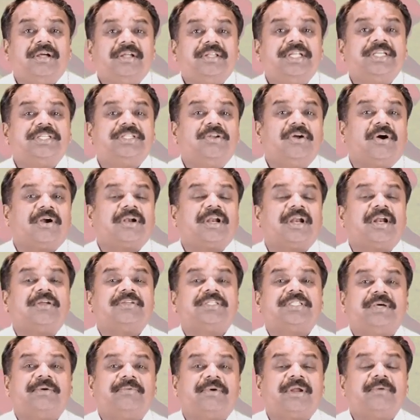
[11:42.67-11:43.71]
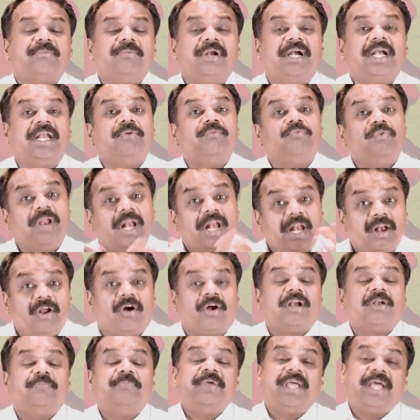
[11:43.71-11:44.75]
this doctrine of severability will
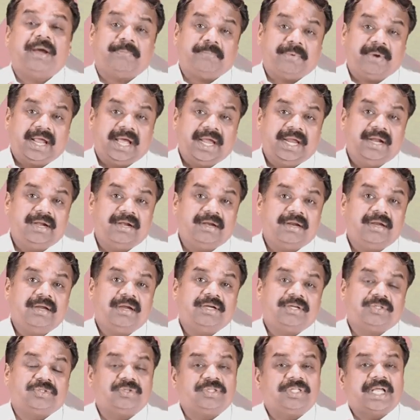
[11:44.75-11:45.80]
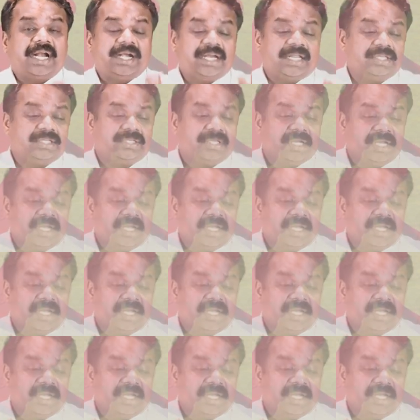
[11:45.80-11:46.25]
not be applied. So that is